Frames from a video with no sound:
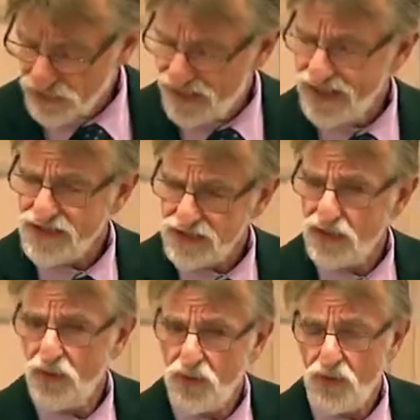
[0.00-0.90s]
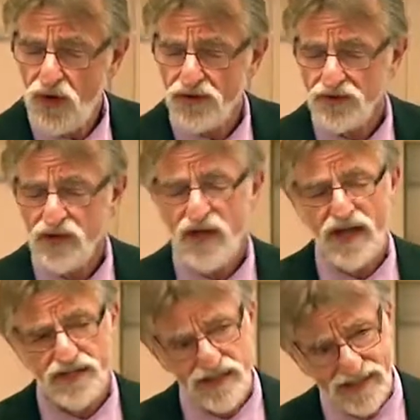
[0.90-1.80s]
hands in cold water
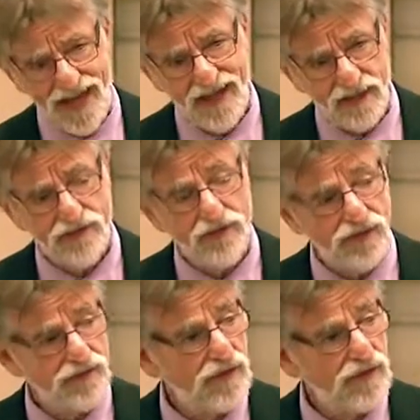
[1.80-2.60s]
and she's standing in front